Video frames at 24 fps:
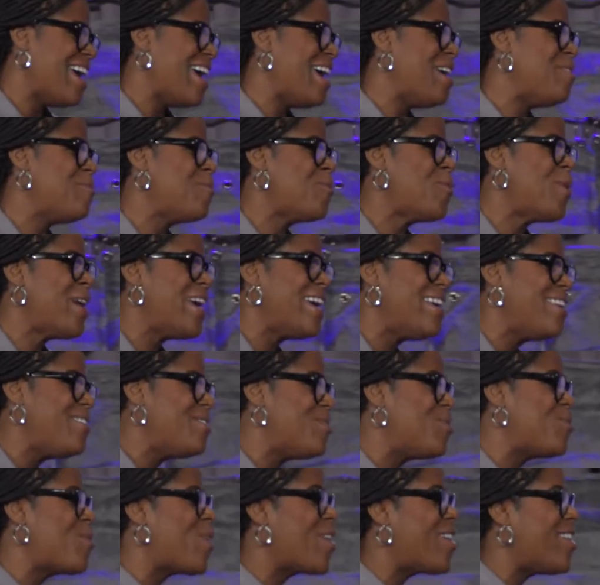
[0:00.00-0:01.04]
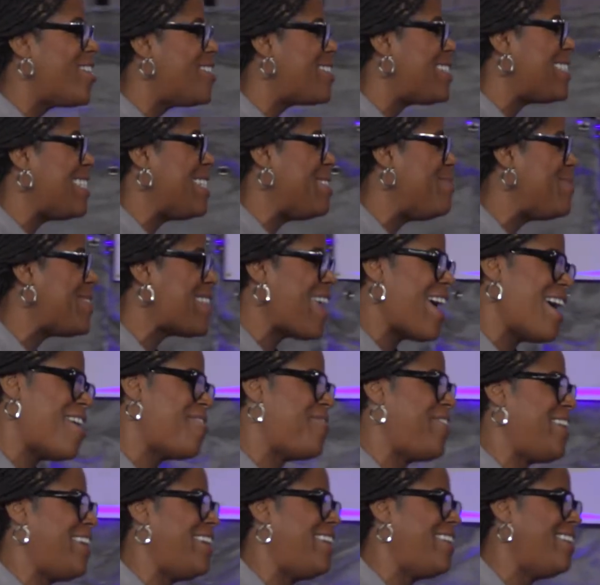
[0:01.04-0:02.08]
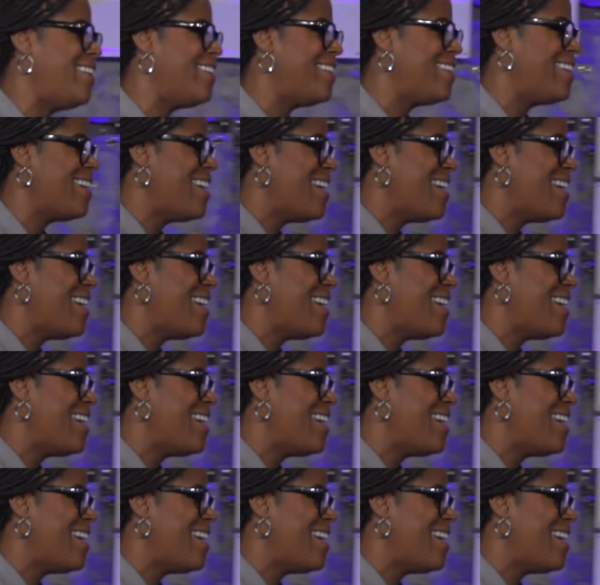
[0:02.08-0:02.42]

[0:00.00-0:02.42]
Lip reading: And when the world seems heavy